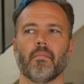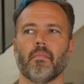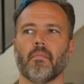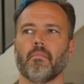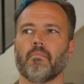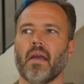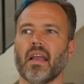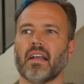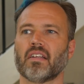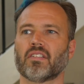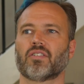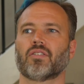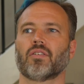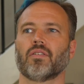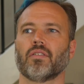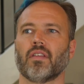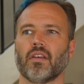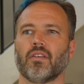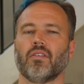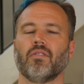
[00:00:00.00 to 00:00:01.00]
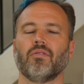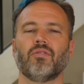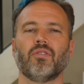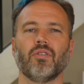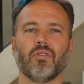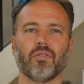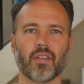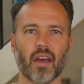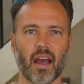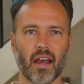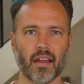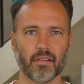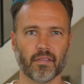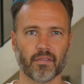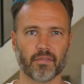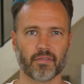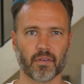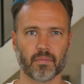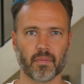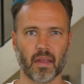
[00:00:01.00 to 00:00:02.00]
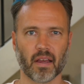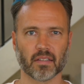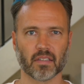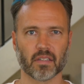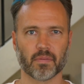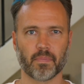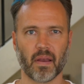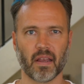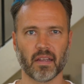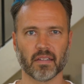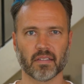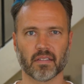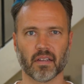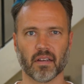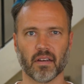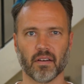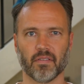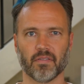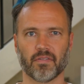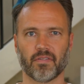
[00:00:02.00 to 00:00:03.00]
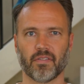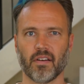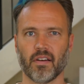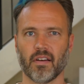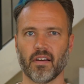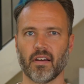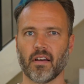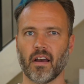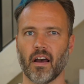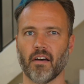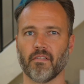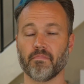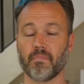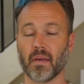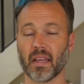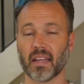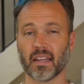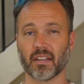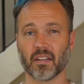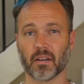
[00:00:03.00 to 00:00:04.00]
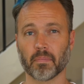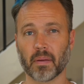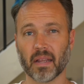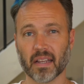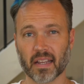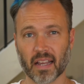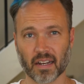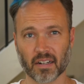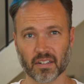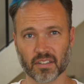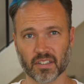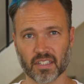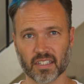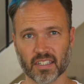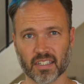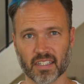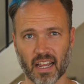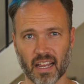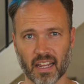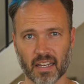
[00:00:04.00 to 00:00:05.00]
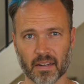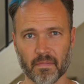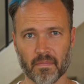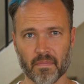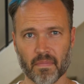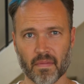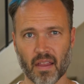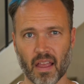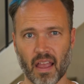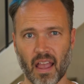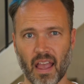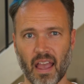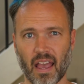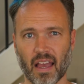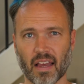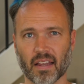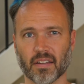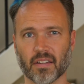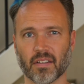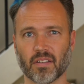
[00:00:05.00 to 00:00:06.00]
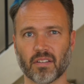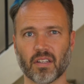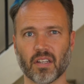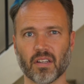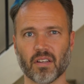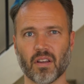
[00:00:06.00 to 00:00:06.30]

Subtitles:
make sure that you do that from that space of being in your peak energy state and to